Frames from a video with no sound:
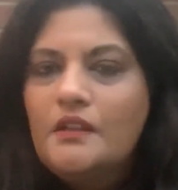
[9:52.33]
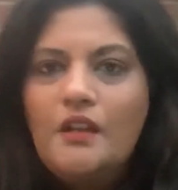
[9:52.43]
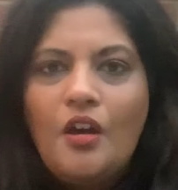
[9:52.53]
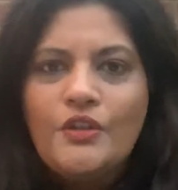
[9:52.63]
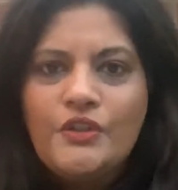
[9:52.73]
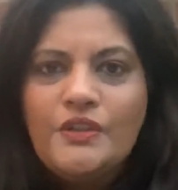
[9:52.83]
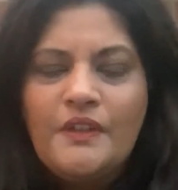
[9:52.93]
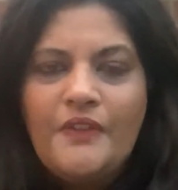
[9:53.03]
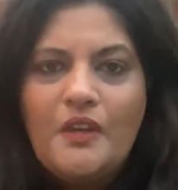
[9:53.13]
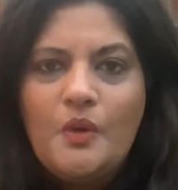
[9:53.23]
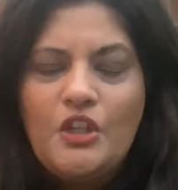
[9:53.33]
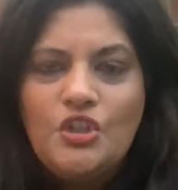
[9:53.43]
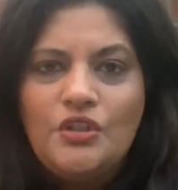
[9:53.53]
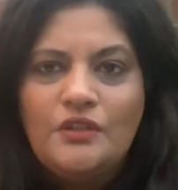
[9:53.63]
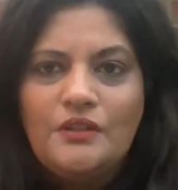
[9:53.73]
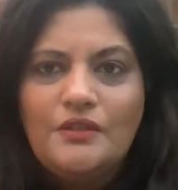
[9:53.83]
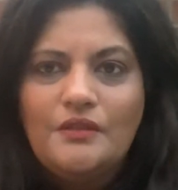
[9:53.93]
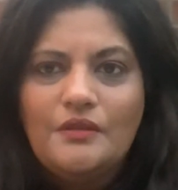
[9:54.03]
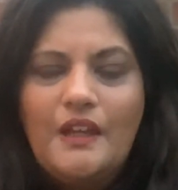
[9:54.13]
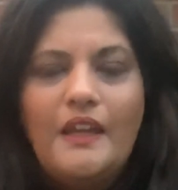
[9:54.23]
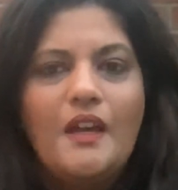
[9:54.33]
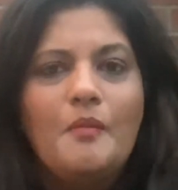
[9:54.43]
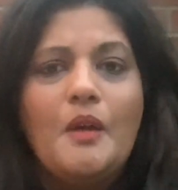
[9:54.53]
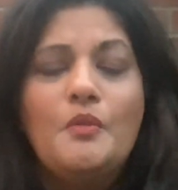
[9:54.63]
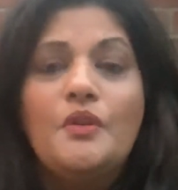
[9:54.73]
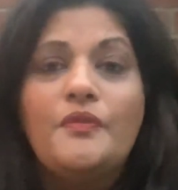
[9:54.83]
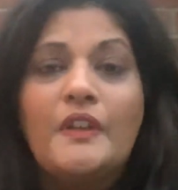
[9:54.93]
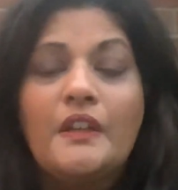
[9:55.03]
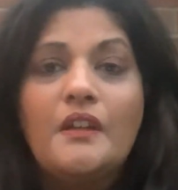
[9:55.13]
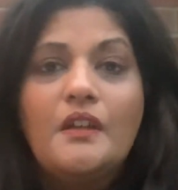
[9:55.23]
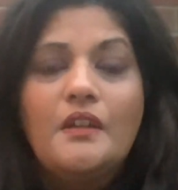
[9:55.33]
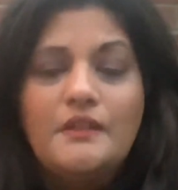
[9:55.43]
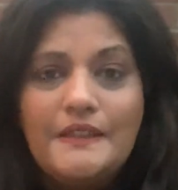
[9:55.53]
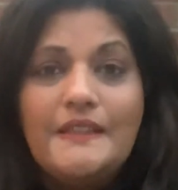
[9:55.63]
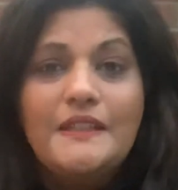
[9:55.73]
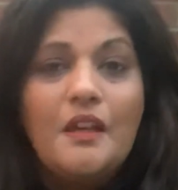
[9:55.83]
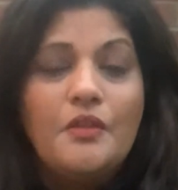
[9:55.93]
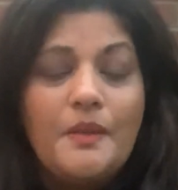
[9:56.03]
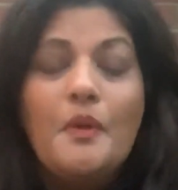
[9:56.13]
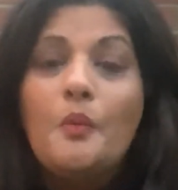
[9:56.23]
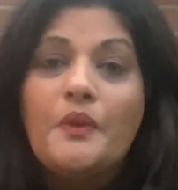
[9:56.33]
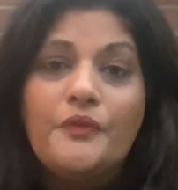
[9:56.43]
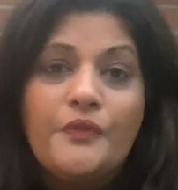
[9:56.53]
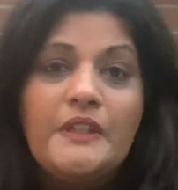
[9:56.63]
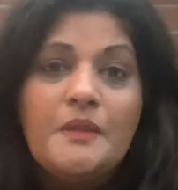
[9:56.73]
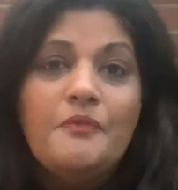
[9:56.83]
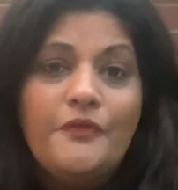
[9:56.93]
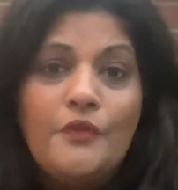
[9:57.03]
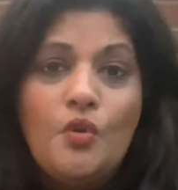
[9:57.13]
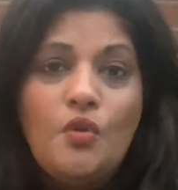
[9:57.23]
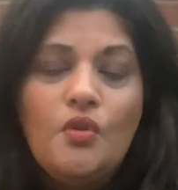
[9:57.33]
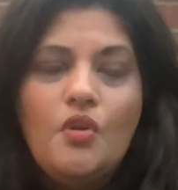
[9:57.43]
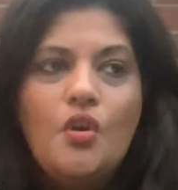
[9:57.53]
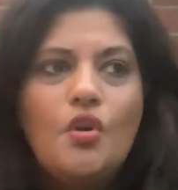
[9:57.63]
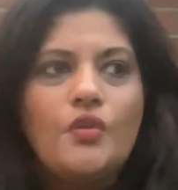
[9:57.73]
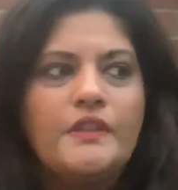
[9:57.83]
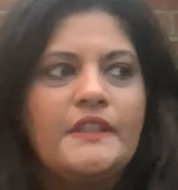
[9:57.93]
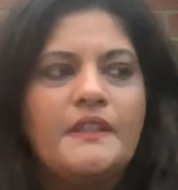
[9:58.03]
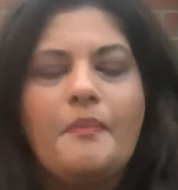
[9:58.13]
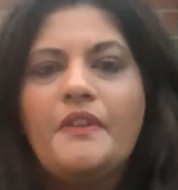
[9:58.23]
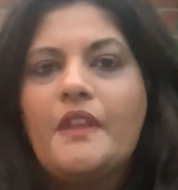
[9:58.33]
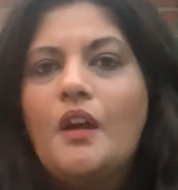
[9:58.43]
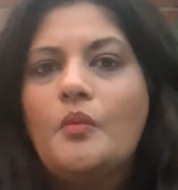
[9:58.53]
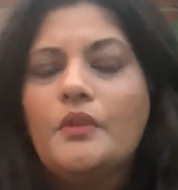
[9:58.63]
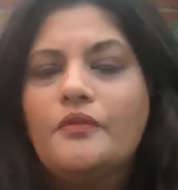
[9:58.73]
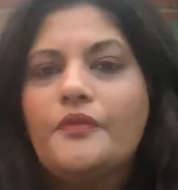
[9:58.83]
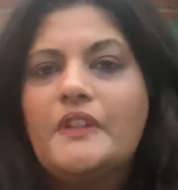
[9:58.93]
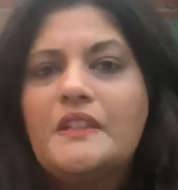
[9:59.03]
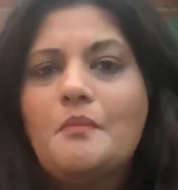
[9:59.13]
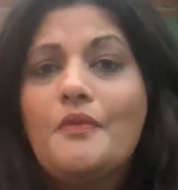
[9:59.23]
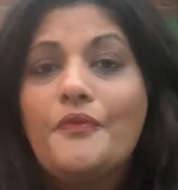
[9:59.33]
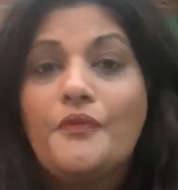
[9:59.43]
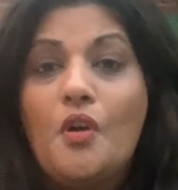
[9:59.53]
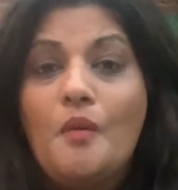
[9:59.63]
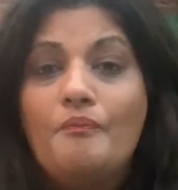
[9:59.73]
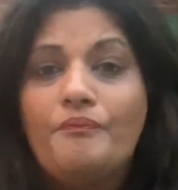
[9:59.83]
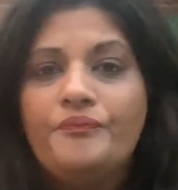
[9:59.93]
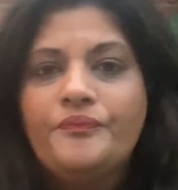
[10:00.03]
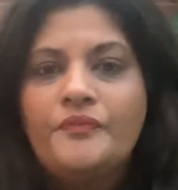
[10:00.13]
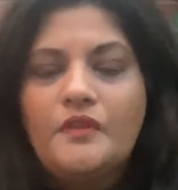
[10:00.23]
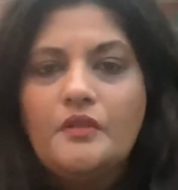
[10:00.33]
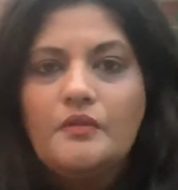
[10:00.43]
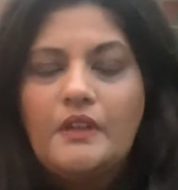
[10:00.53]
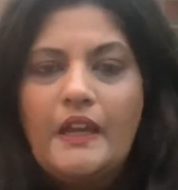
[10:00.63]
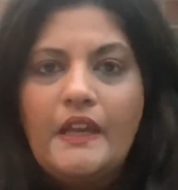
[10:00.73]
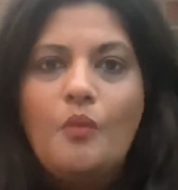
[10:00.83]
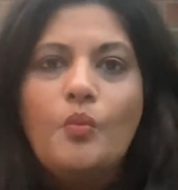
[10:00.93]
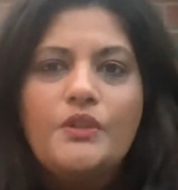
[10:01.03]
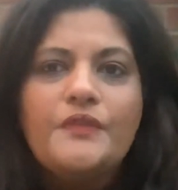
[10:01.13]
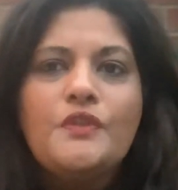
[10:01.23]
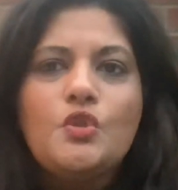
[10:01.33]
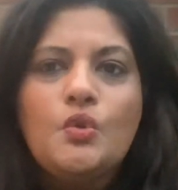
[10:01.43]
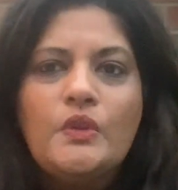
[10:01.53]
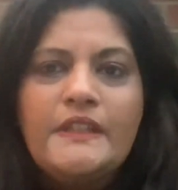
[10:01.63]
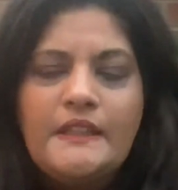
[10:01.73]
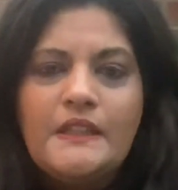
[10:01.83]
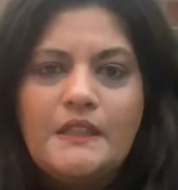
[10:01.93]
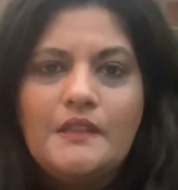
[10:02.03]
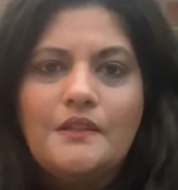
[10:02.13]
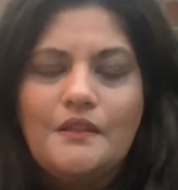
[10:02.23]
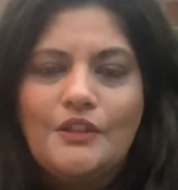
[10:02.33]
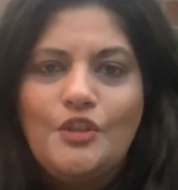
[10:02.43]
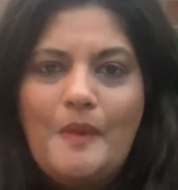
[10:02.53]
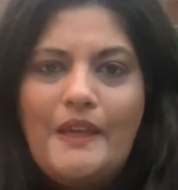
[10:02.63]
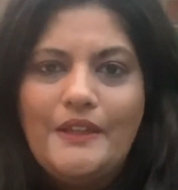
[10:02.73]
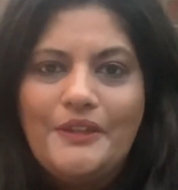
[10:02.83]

Ask yourself that question. Okay, am I moving? Is this something I want freedom for, or is this something that I want freedom from? Okay, and what different choices can you make?